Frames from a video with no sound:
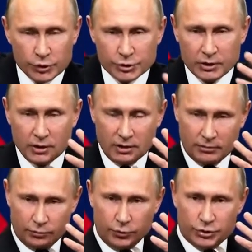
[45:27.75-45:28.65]
on
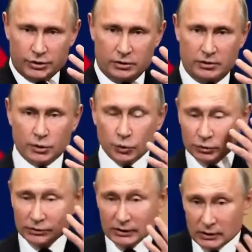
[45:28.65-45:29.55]
each and every
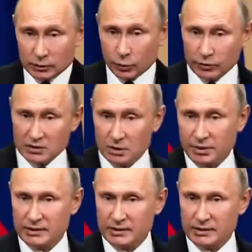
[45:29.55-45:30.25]
single one of them?